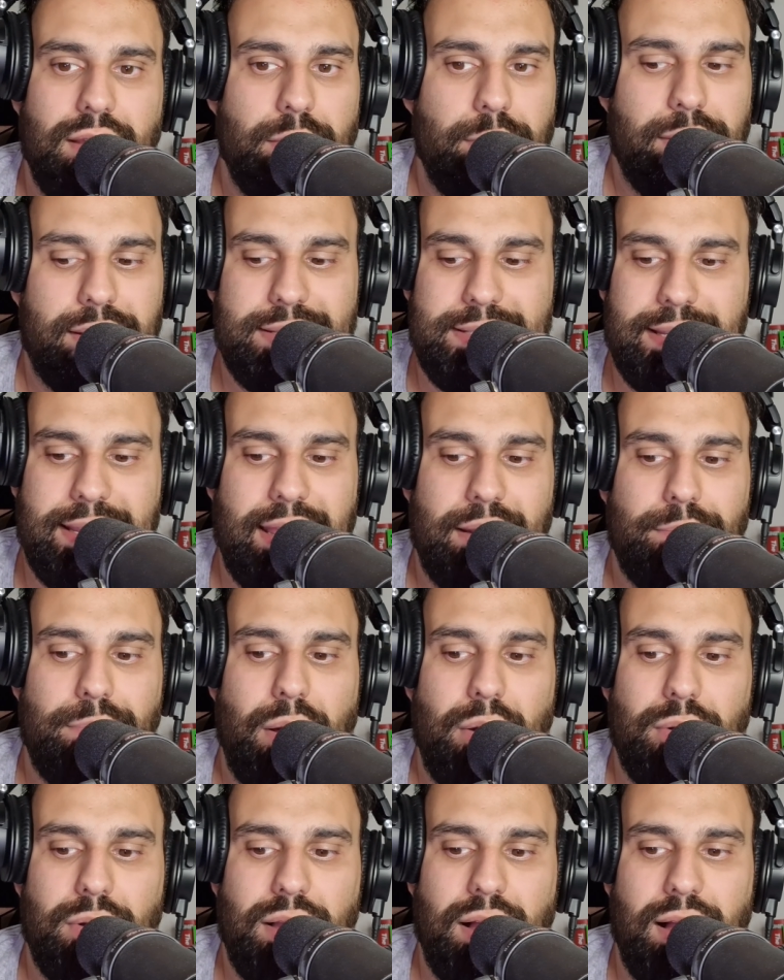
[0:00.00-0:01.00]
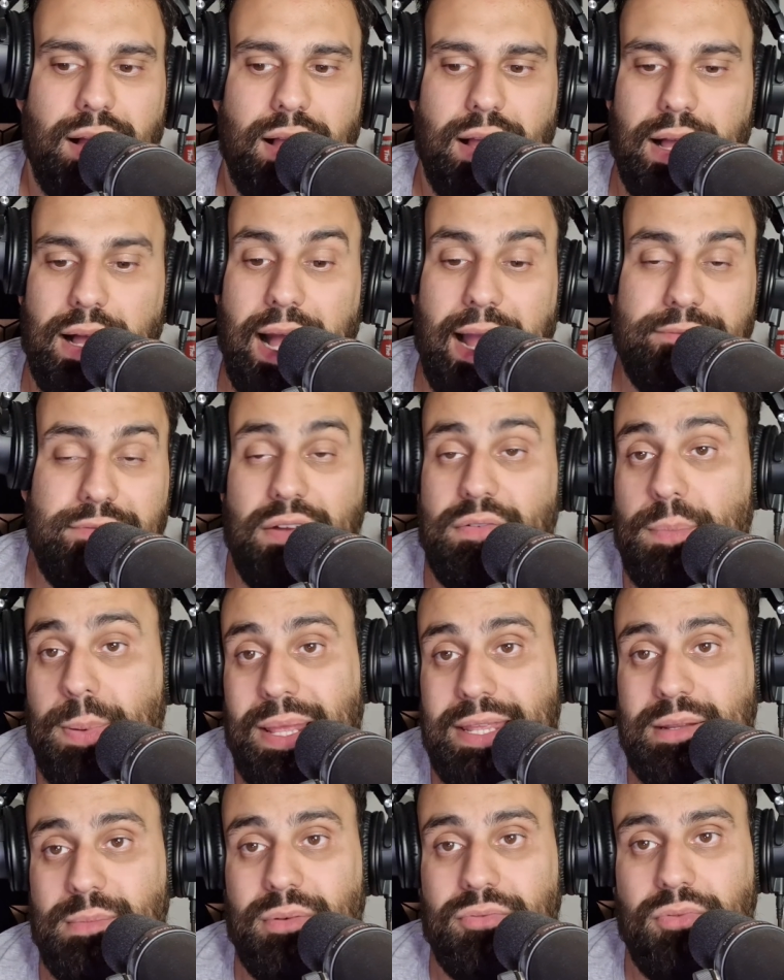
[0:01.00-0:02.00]
Because again, poker, I've never
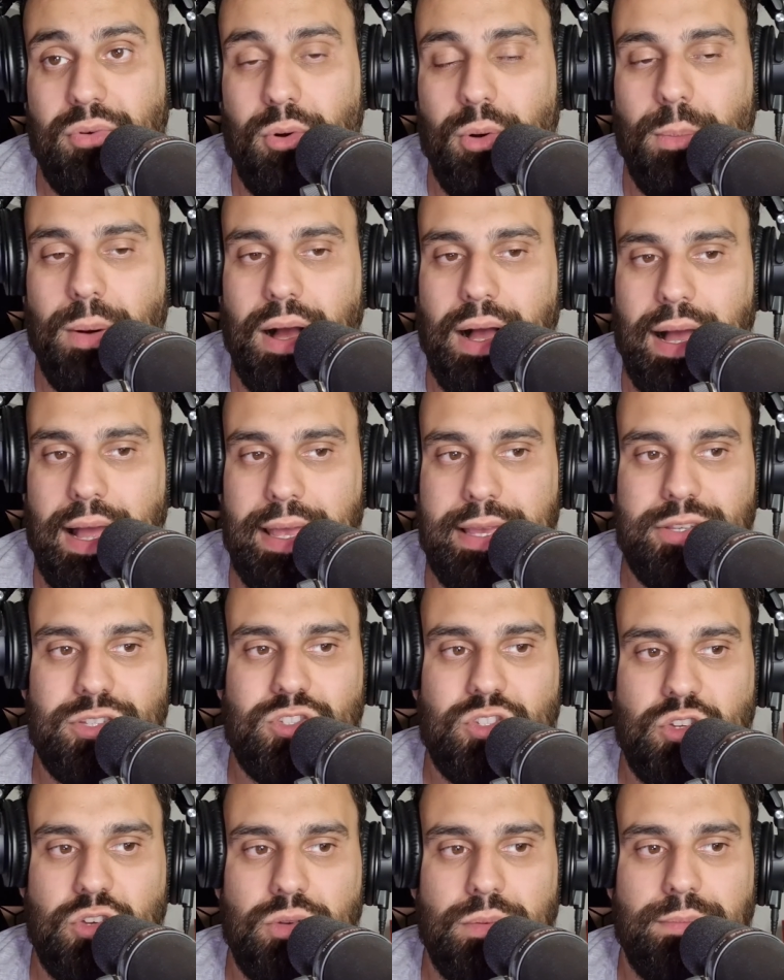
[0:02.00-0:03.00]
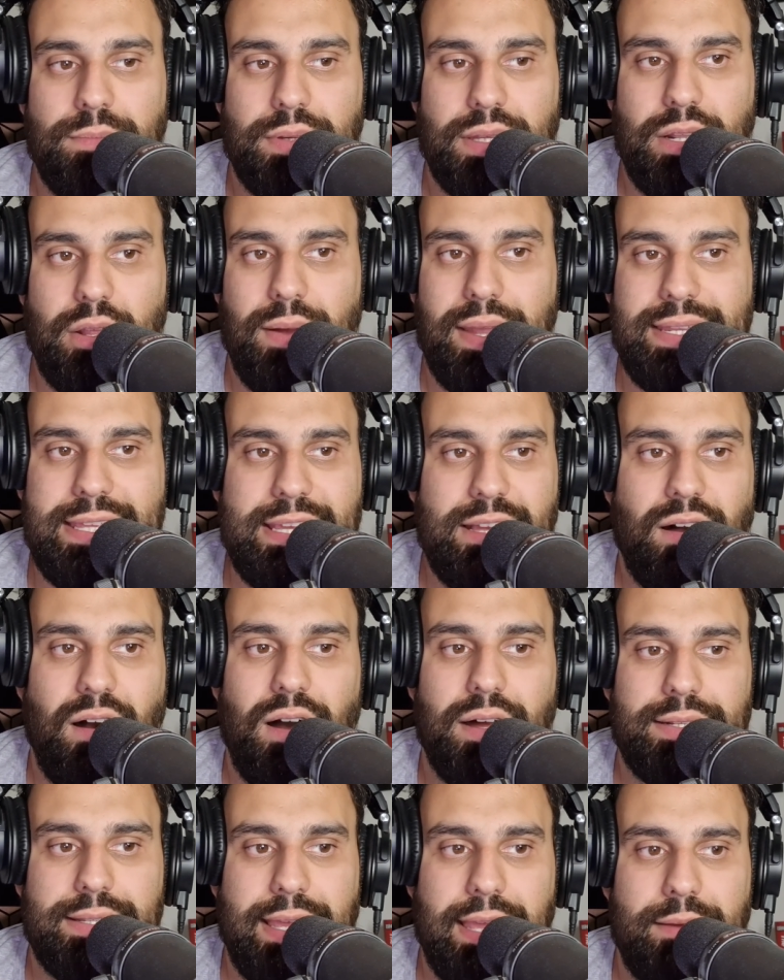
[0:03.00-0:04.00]
played it before, but I assume, any
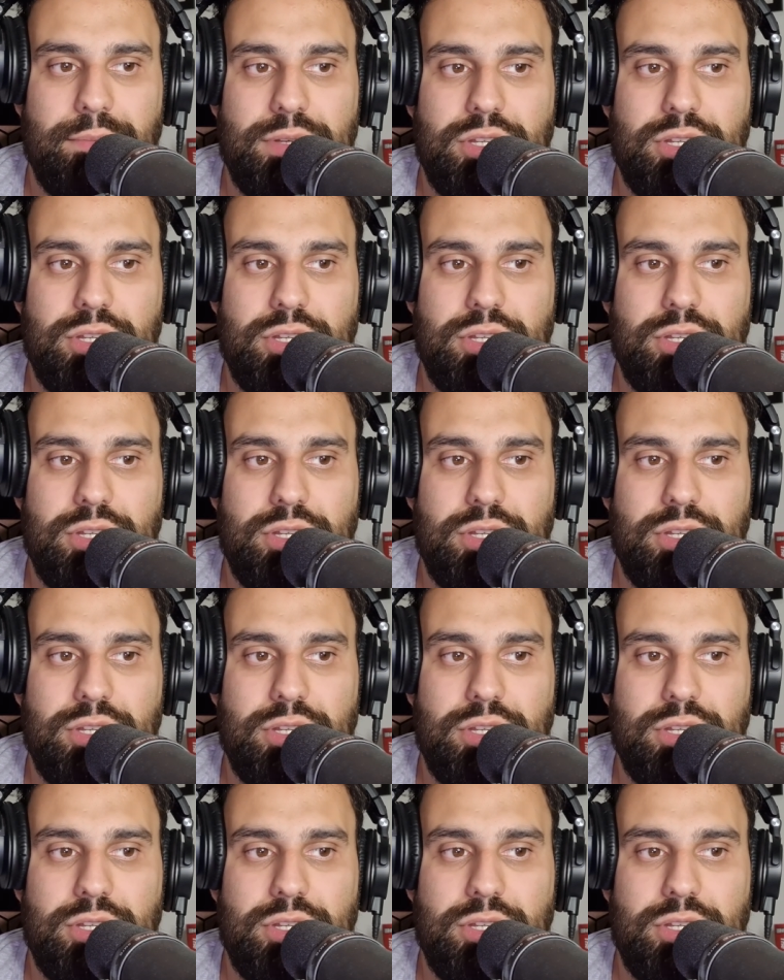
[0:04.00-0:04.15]
card game,